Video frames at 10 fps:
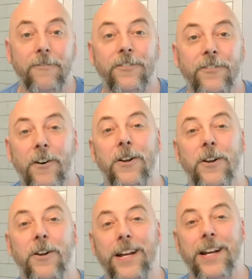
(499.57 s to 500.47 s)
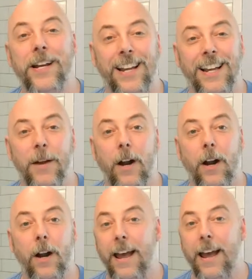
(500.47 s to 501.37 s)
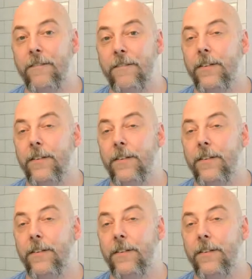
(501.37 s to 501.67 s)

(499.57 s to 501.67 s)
on No Man's Sky where I have